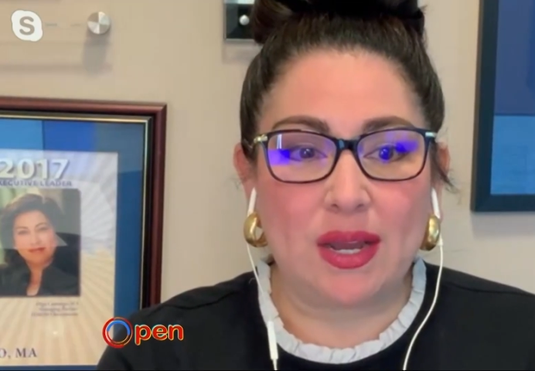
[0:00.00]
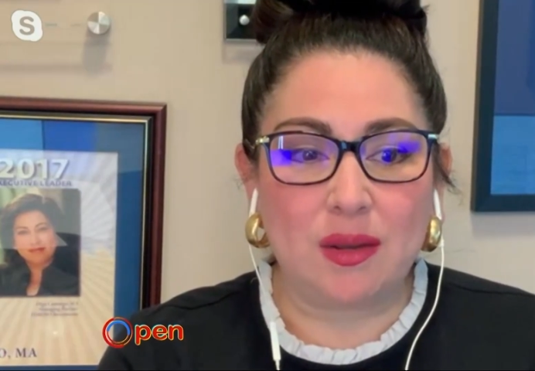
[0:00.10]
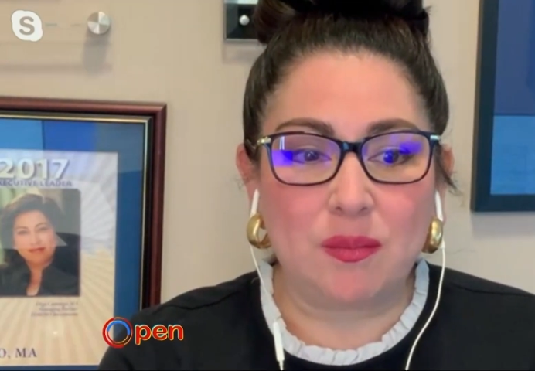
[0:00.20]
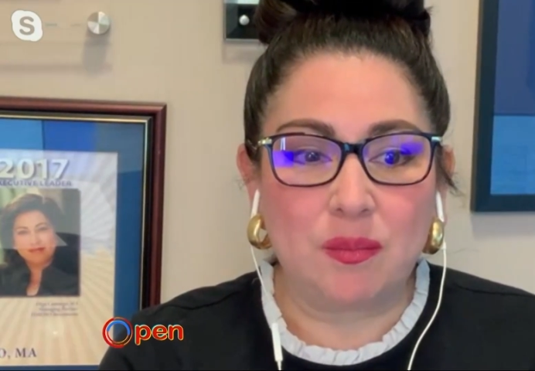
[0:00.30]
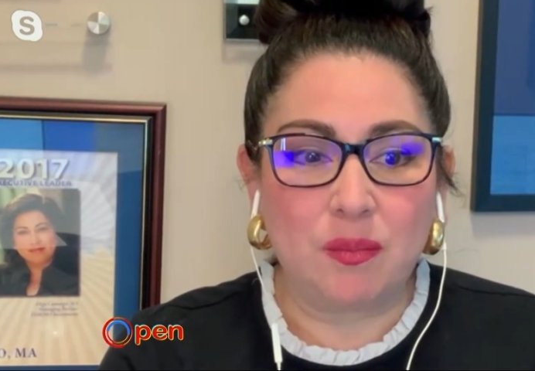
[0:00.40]

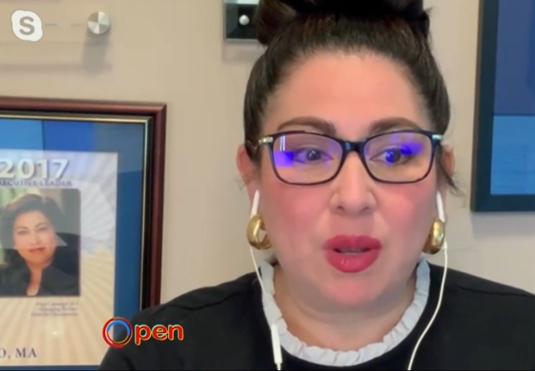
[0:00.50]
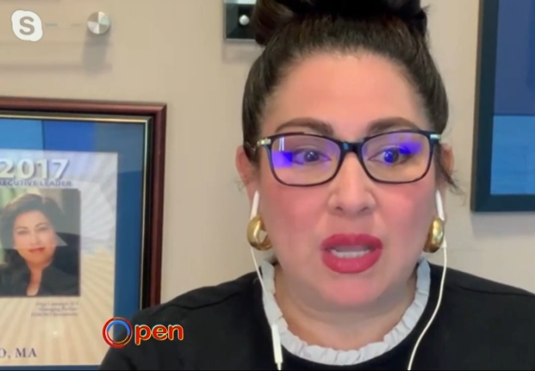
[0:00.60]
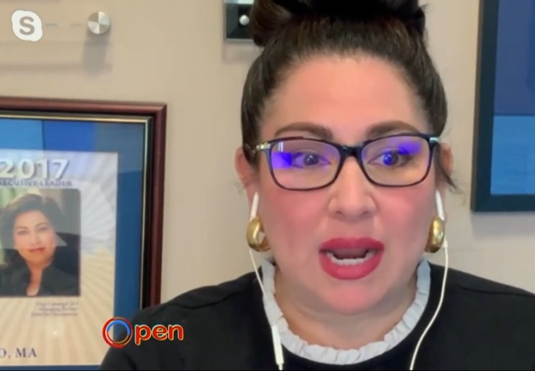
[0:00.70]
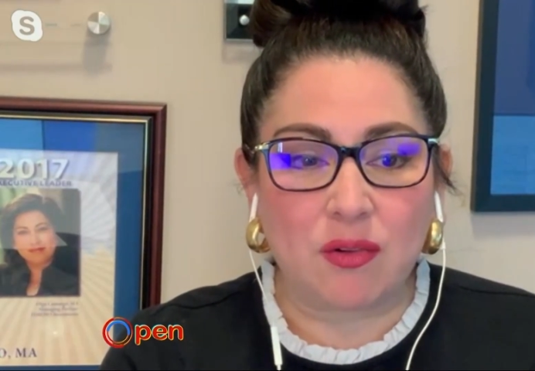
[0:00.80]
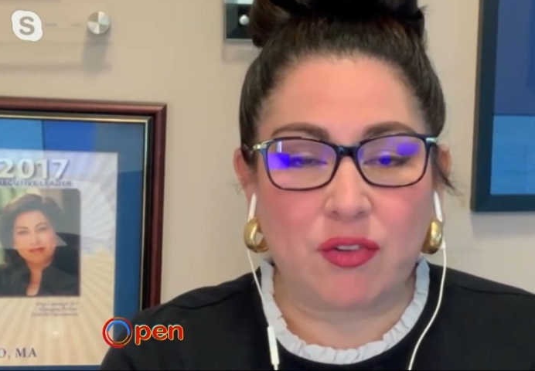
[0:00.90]
Speaker 1: um, a
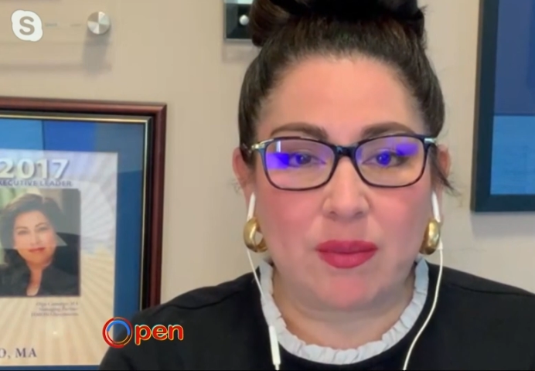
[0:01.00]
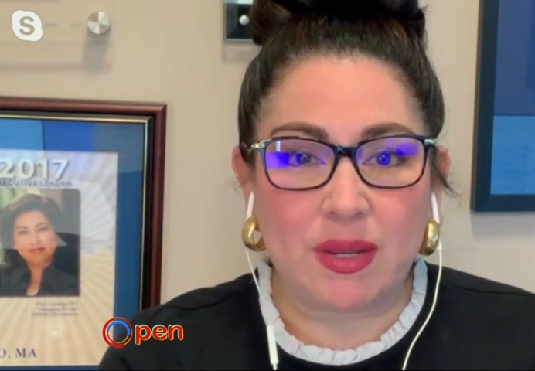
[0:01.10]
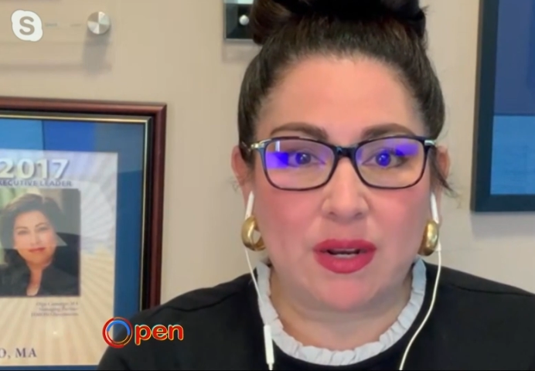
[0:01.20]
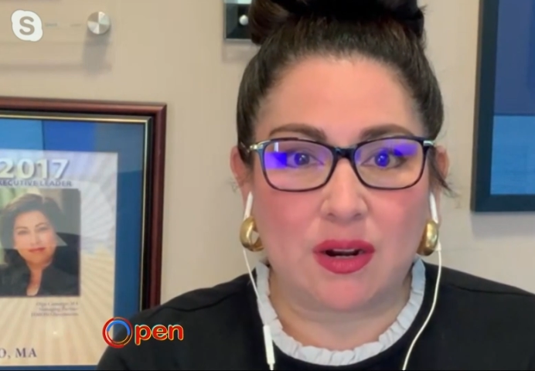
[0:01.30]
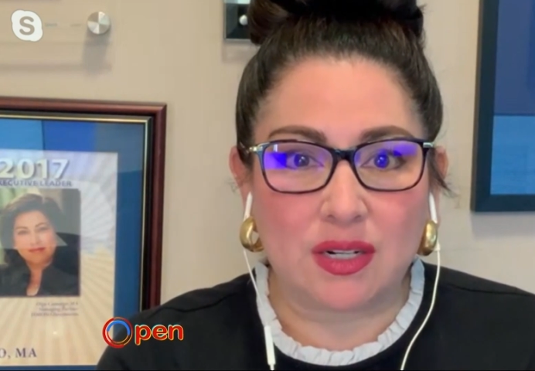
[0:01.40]
lot of
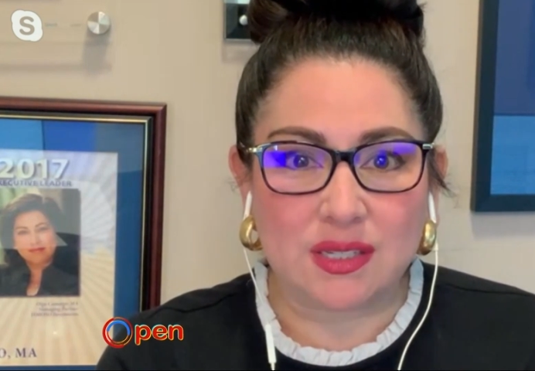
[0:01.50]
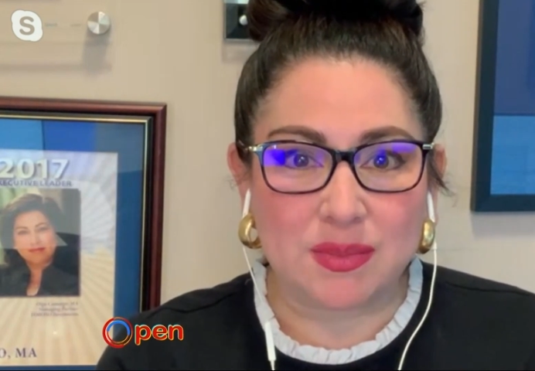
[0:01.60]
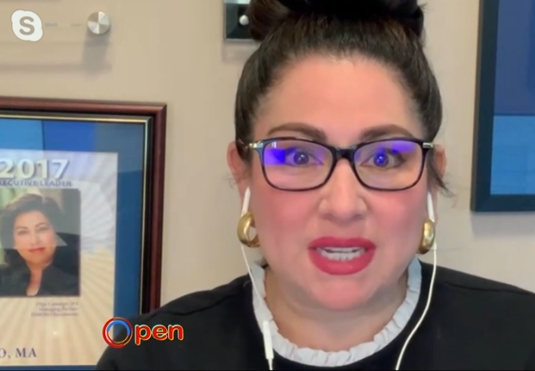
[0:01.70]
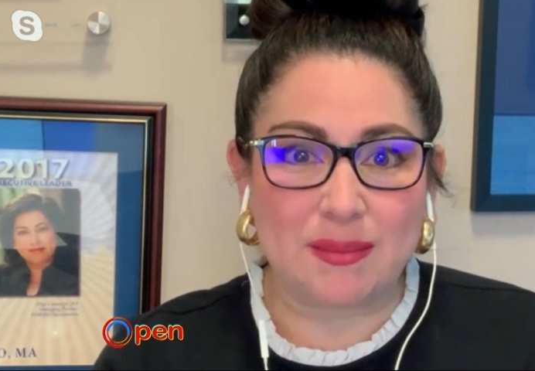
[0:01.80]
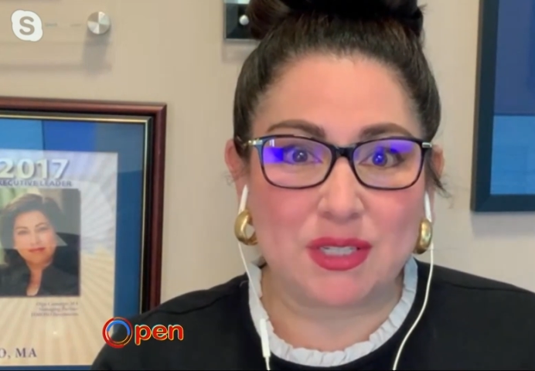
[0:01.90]
women are
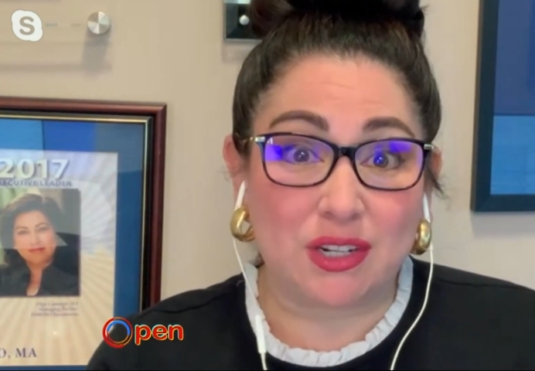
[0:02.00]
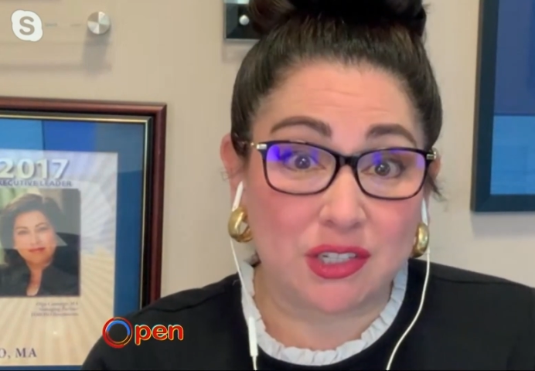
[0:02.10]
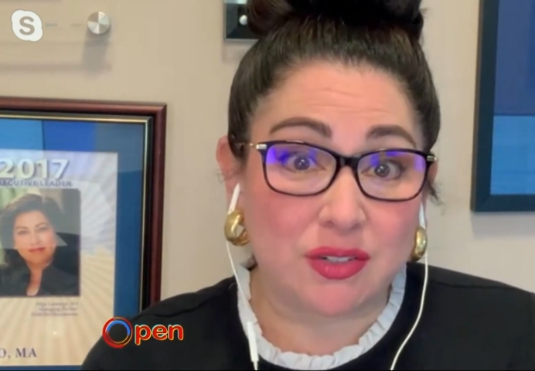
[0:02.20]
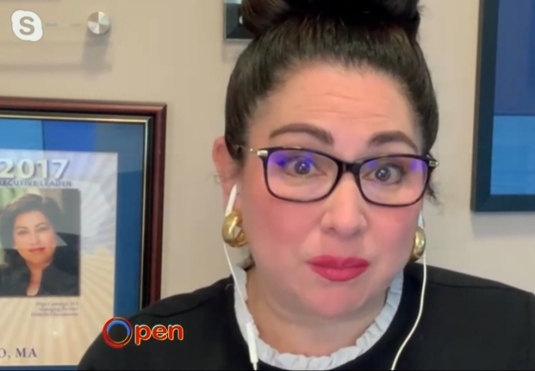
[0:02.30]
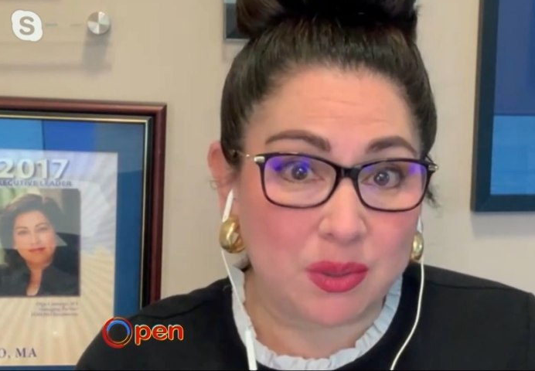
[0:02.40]
sometimes
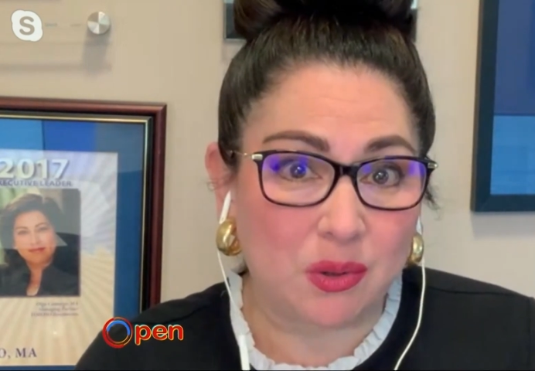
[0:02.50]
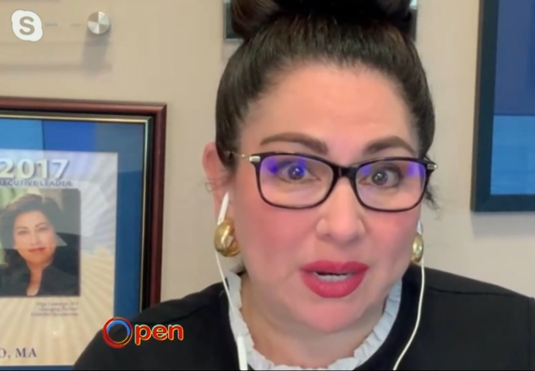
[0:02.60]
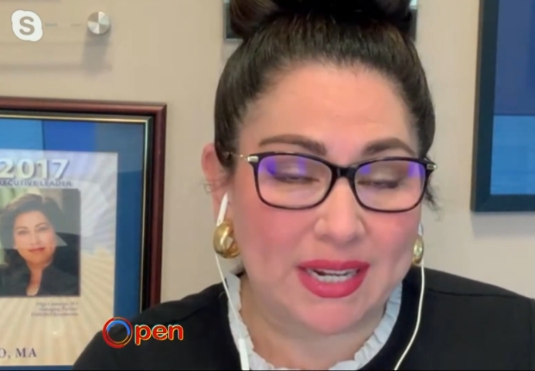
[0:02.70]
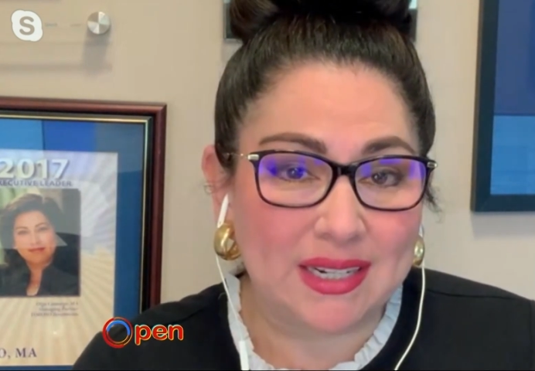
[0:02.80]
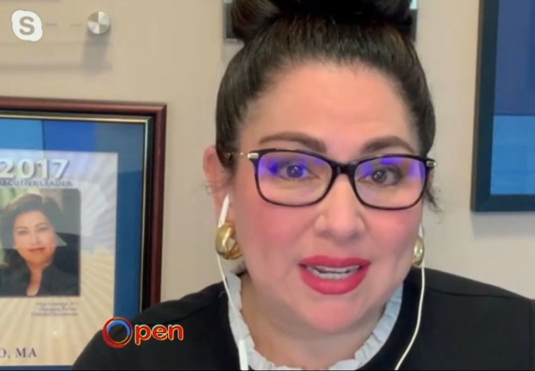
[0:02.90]

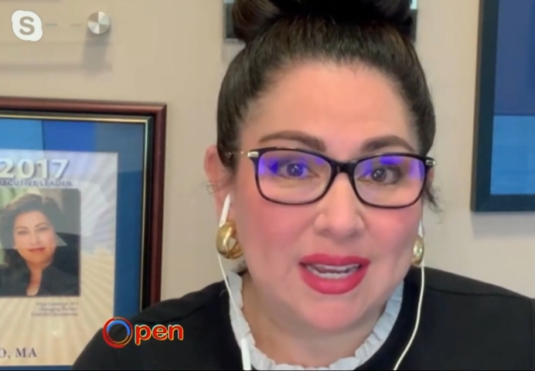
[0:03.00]
underemployed.